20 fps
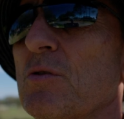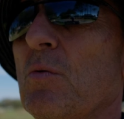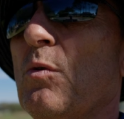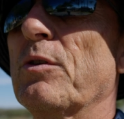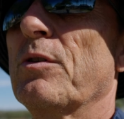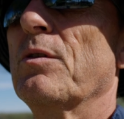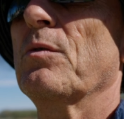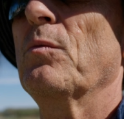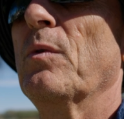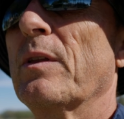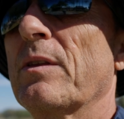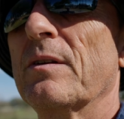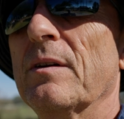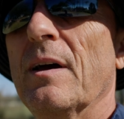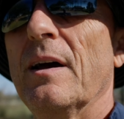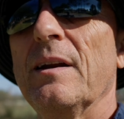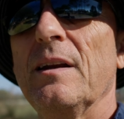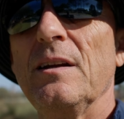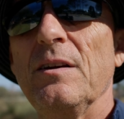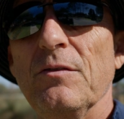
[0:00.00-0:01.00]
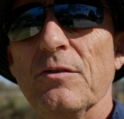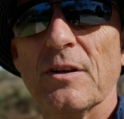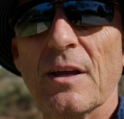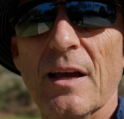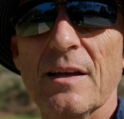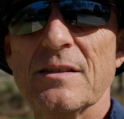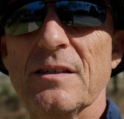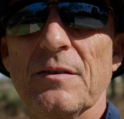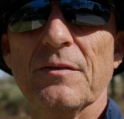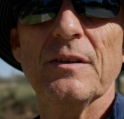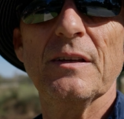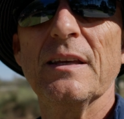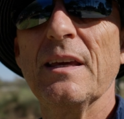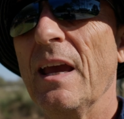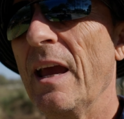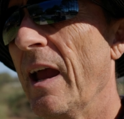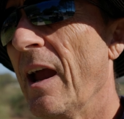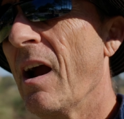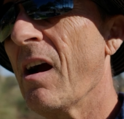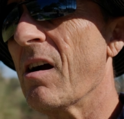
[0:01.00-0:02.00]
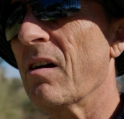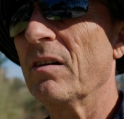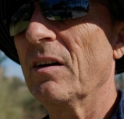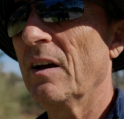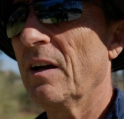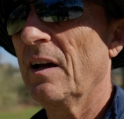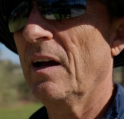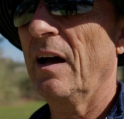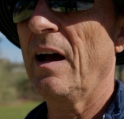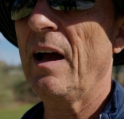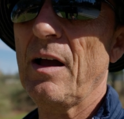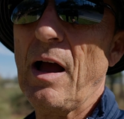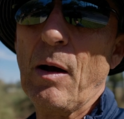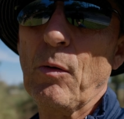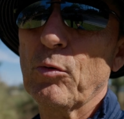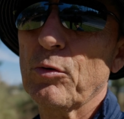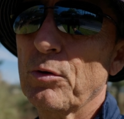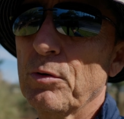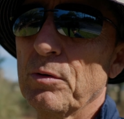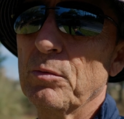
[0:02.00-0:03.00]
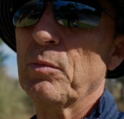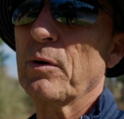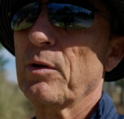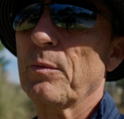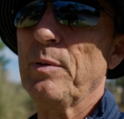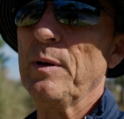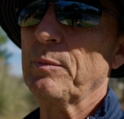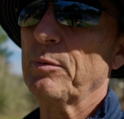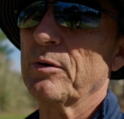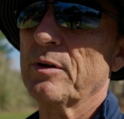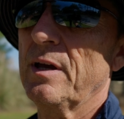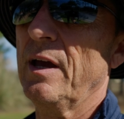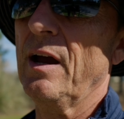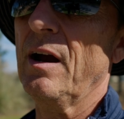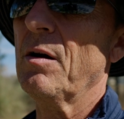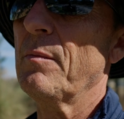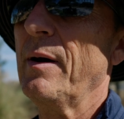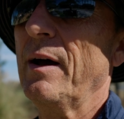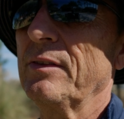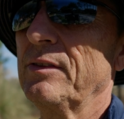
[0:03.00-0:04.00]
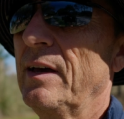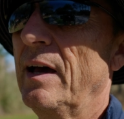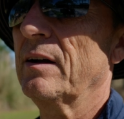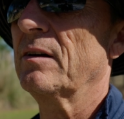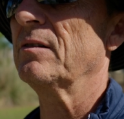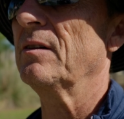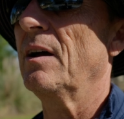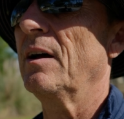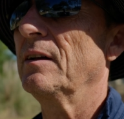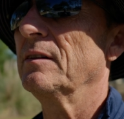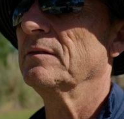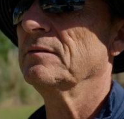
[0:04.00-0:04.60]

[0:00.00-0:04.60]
wondering whether or not any of you guys even care. I'm wondering whether people care about that or not.